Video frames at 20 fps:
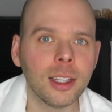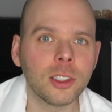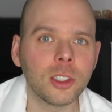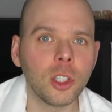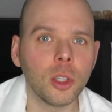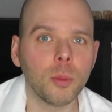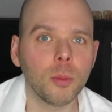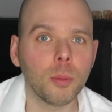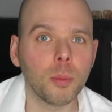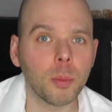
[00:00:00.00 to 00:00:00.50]

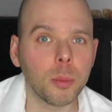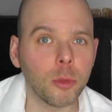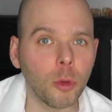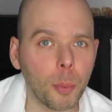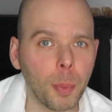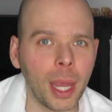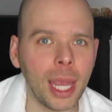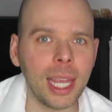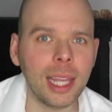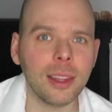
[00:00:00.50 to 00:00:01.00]
to
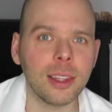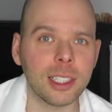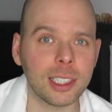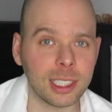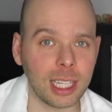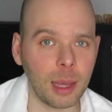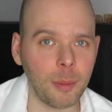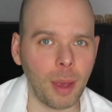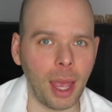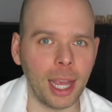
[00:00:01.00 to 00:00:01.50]
repeat the
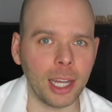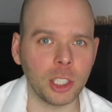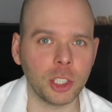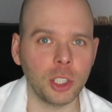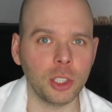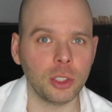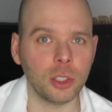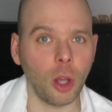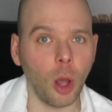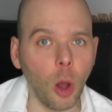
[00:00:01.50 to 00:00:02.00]
same
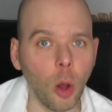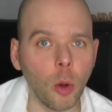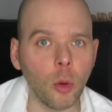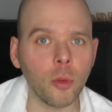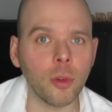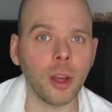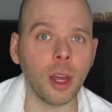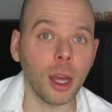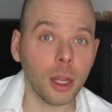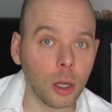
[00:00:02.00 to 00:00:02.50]
actions
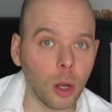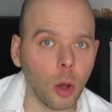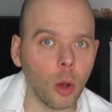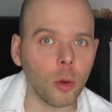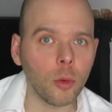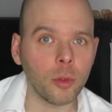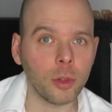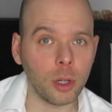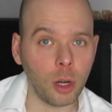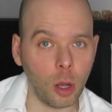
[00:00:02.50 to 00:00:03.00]
over and
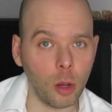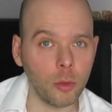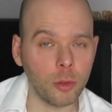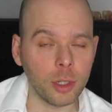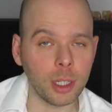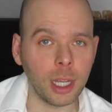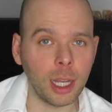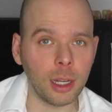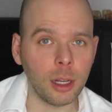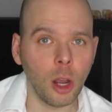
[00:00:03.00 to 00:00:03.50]
over and over
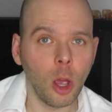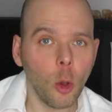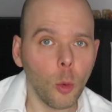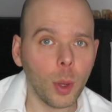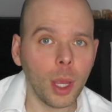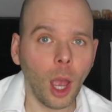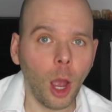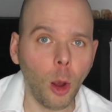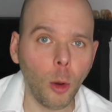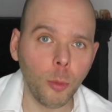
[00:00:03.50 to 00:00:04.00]
again.
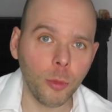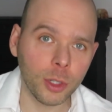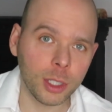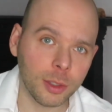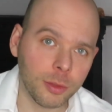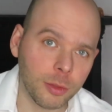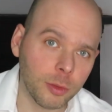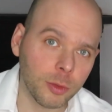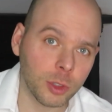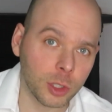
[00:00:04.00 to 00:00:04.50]
We hope for
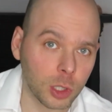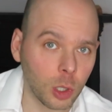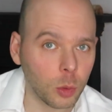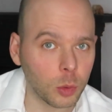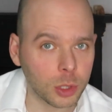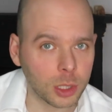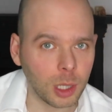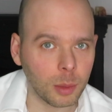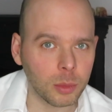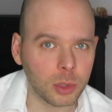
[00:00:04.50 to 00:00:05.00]
different
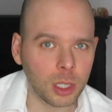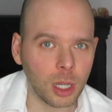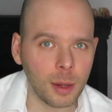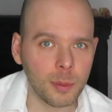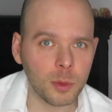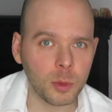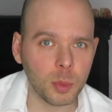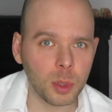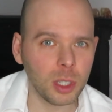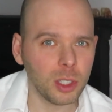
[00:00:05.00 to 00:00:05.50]
results
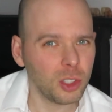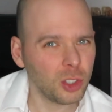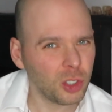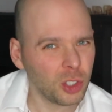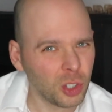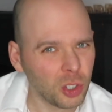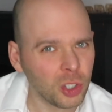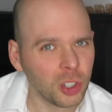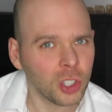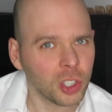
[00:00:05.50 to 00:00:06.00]
sometimes, but
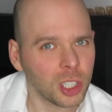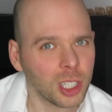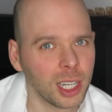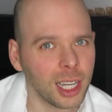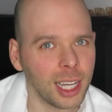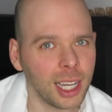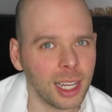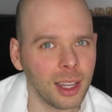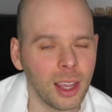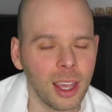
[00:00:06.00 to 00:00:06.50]

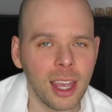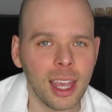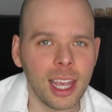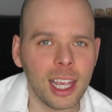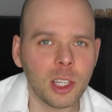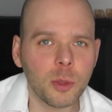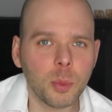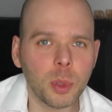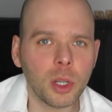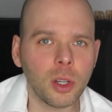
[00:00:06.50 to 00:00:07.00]
usually
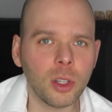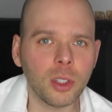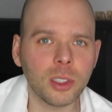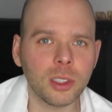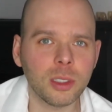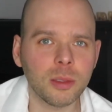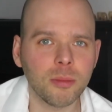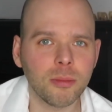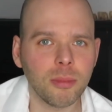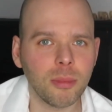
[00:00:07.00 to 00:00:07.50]
it's
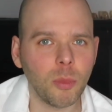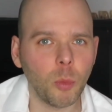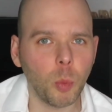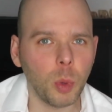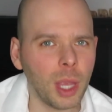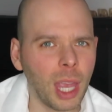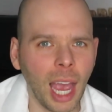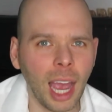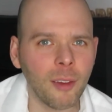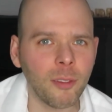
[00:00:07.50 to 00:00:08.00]
because
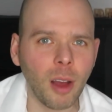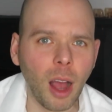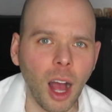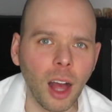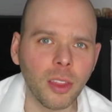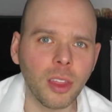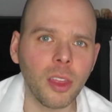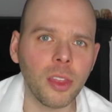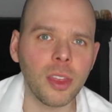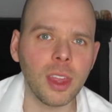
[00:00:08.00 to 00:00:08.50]
we have
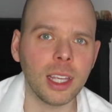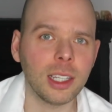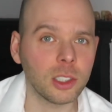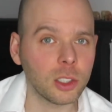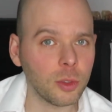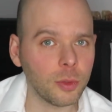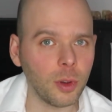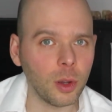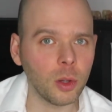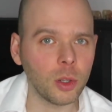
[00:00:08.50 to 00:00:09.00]
other things
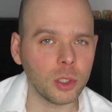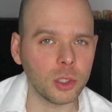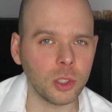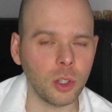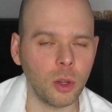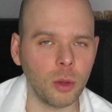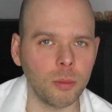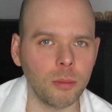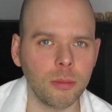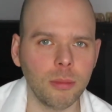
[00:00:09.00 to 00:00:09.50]
to focus
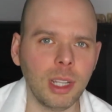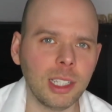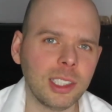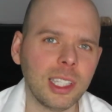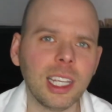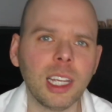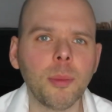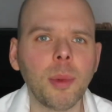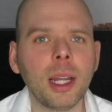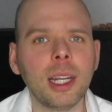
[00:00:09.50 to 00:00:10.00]
on. Let's
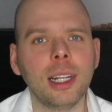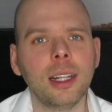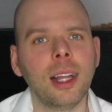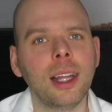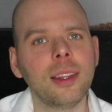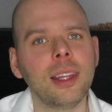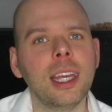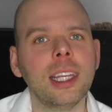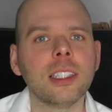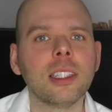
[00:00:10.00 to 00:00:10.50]
think about it
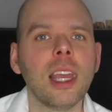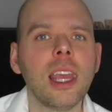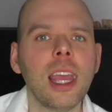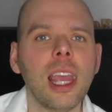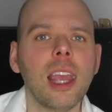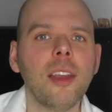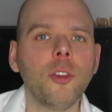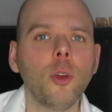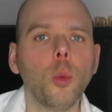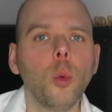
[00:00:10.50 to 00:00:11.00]
like this.
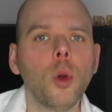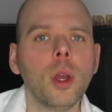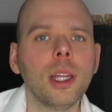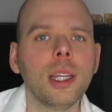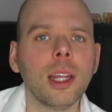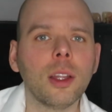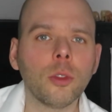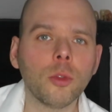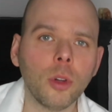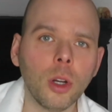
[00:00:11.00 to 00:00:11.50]
If you're walking
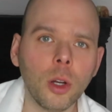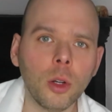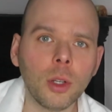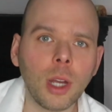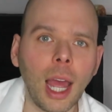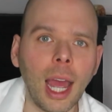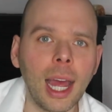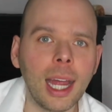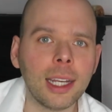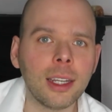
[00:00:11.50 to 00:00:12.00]
down the road
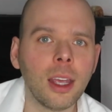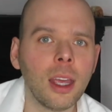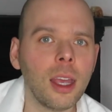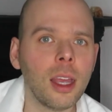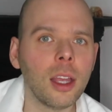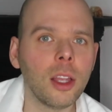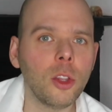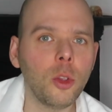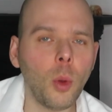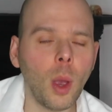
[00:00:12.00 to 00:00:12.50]
and
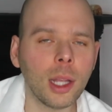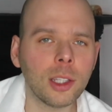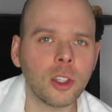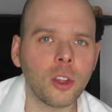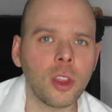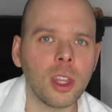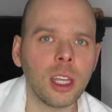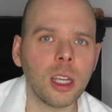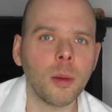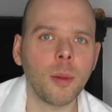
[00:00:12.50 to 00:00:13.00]
you had to
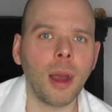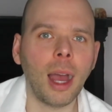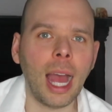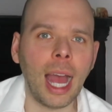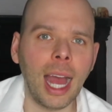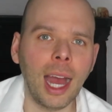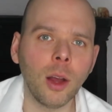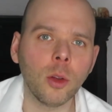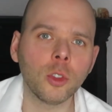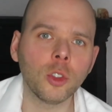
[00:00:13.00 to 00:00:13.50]
think about
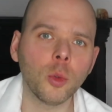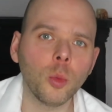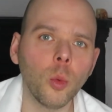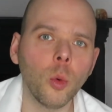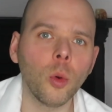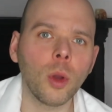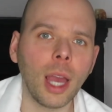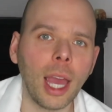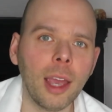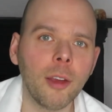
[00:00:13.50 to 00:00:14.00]
how to
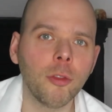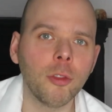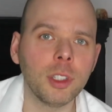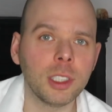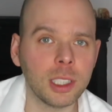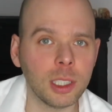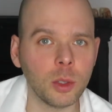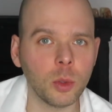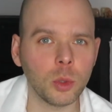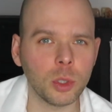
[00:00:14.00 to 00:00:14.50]
walk every
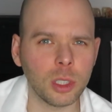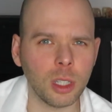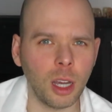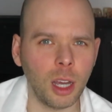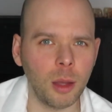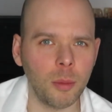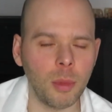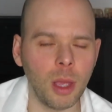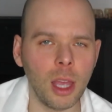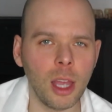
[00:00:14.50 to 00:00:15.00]
single
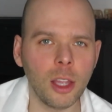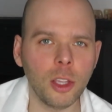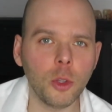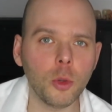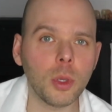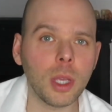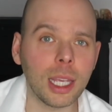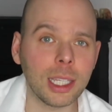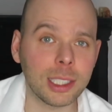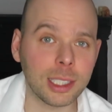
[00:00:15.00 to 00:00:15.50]
time, you
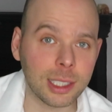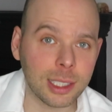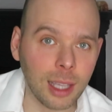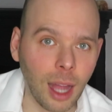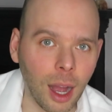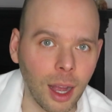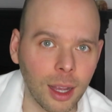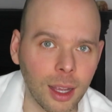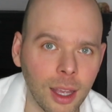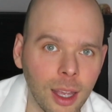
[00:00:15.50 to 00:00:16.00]
get
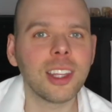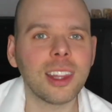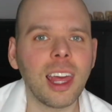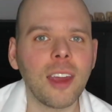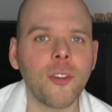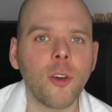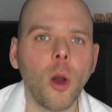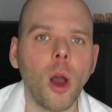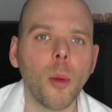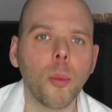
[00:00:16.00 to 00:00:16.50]
stuck. So
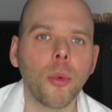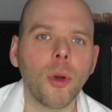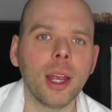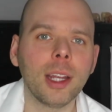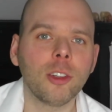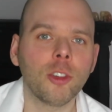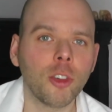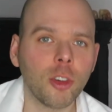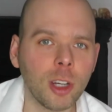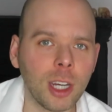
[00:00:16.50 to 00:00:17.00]
therefore our brain
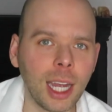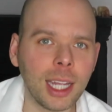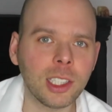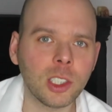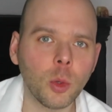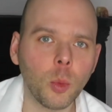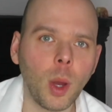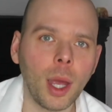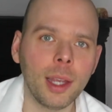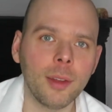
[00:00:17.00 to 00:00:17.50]
creates
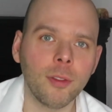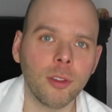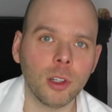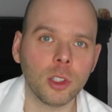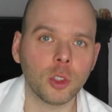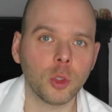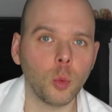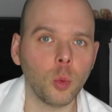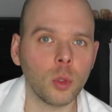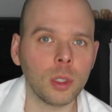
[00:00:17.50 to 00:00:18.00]
a way for
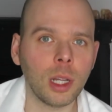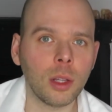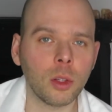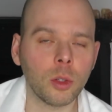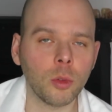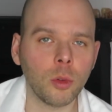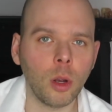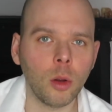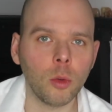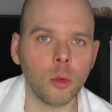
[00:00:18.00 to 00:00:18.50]
us to walk down the
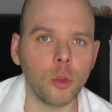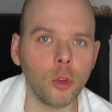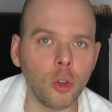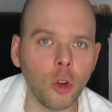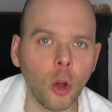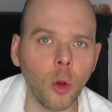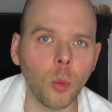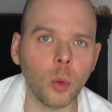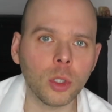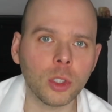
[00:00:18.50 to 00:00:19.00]
road,
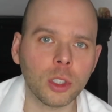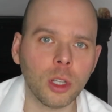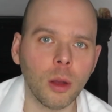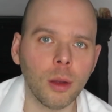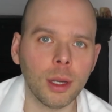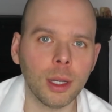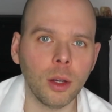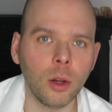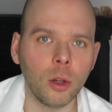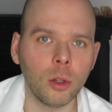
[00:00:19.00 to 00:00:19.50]
know what's
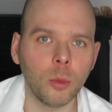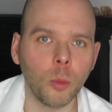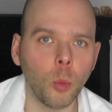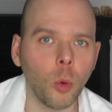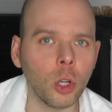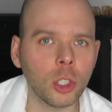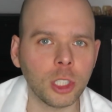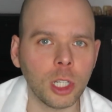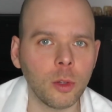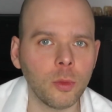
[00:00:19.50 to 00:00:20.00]
going on,
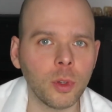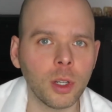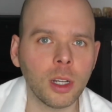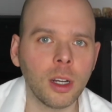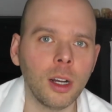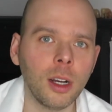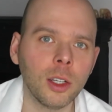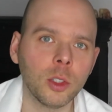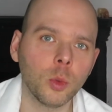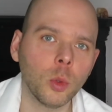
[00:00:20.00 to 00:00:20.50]
watch out for
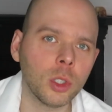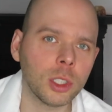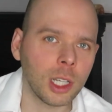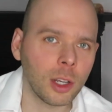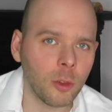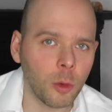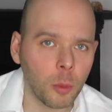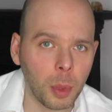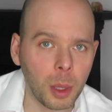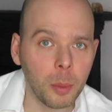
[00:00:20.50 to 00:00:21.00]
cars, watch
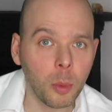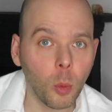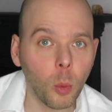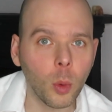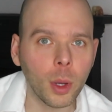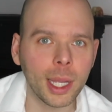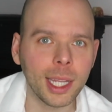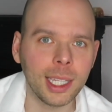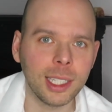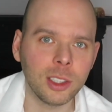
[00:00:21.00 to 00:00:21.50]
out for people
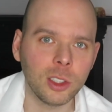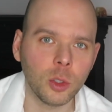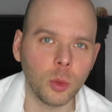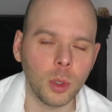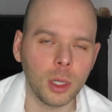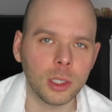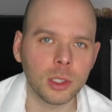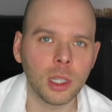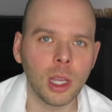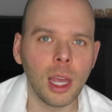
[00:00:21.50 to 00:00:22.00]
walking into
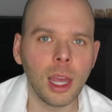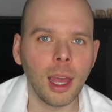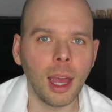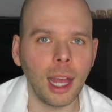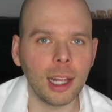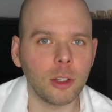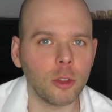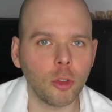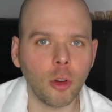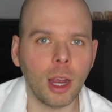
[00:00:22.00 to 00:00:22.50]
us,
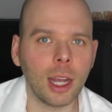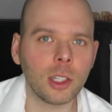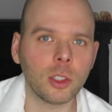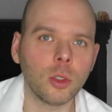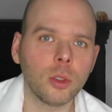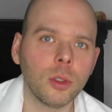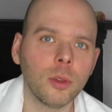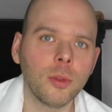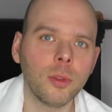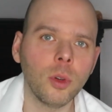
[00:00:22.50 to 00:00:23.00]
and cracks
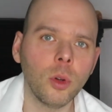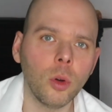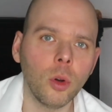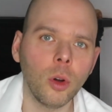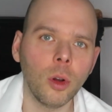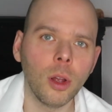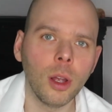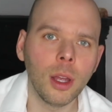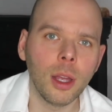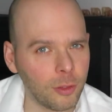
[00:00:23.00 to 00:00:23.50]
on the
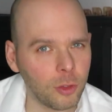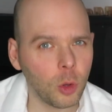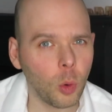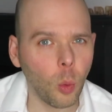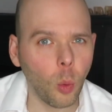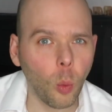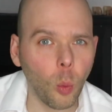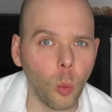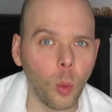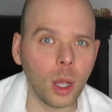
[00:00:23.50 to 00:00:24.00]
floor. If you're
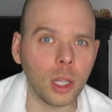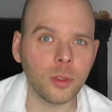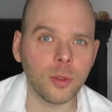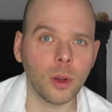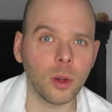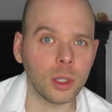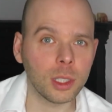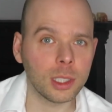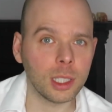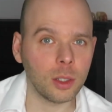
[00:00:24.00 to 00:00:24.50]
always
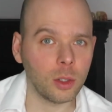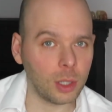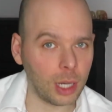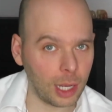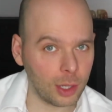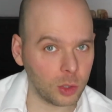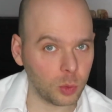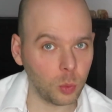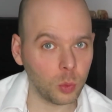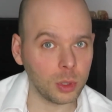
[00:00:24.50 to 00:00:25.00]
focusing on how
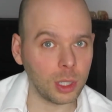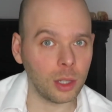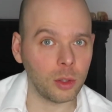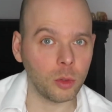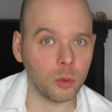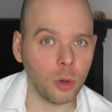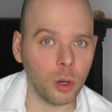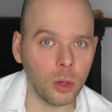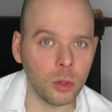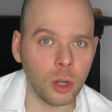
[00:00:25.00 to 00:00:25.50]
to walk down the
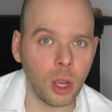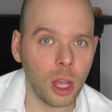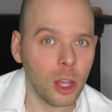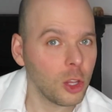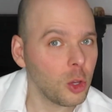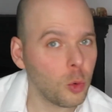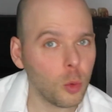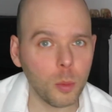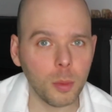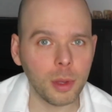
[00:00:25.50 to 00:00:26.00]
road,
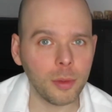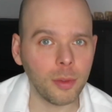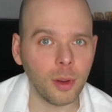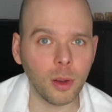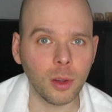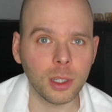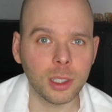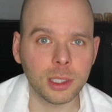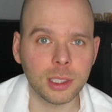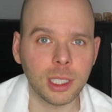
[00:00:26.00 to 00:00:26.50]
you won't be
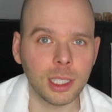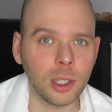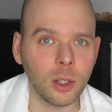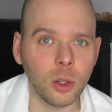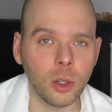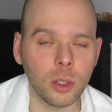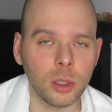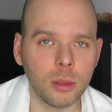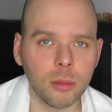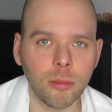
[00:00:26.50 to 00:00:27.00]
focusing
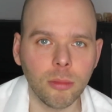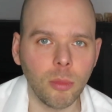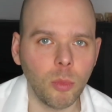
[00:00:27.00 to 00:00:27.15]
on